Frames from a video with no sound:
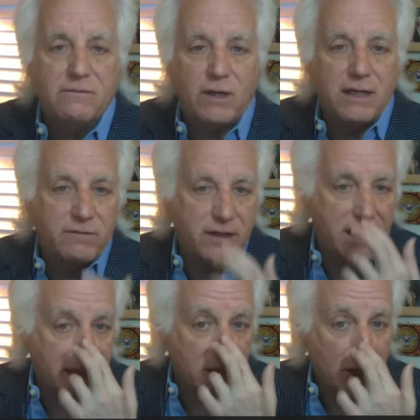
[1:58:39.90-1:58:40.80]
whatever
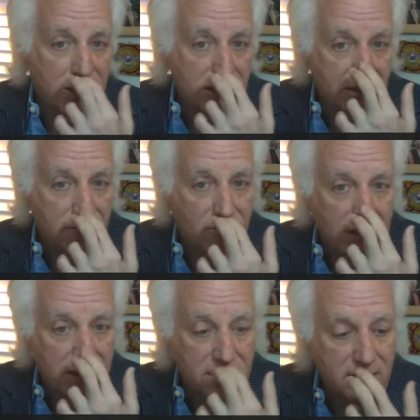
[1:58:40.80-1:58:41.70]
that cost
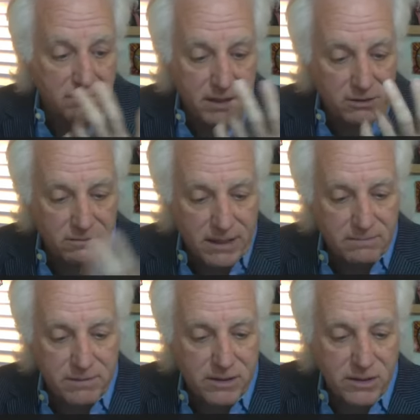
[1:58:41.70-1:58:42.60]
was to build my
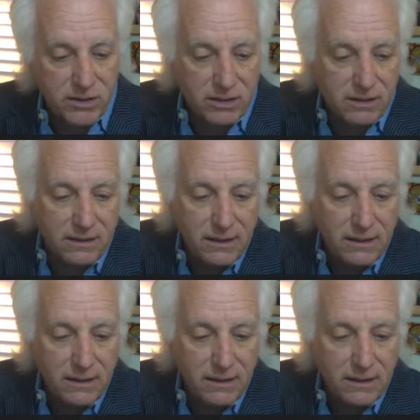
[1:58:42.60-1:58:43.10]
position,